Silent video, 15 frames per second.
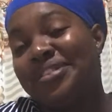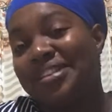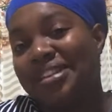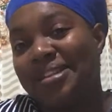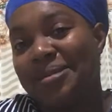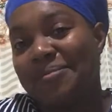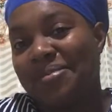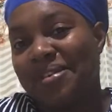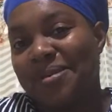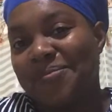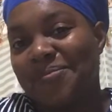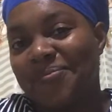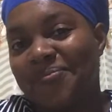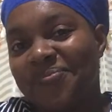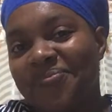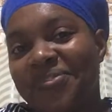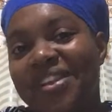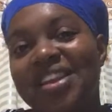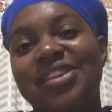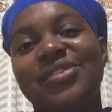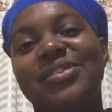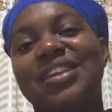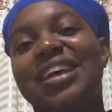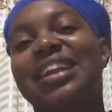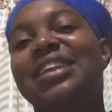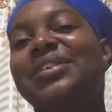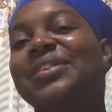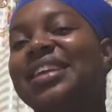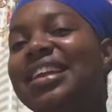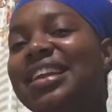the thumbs up.
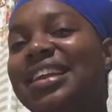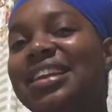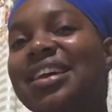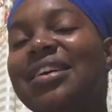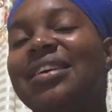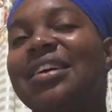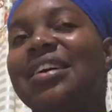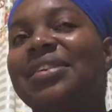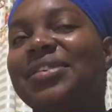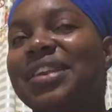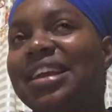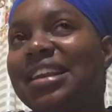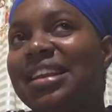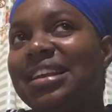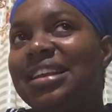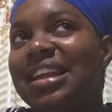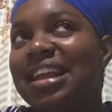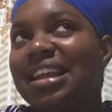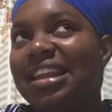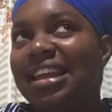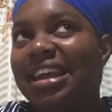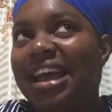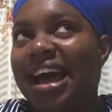Onelli Nelly.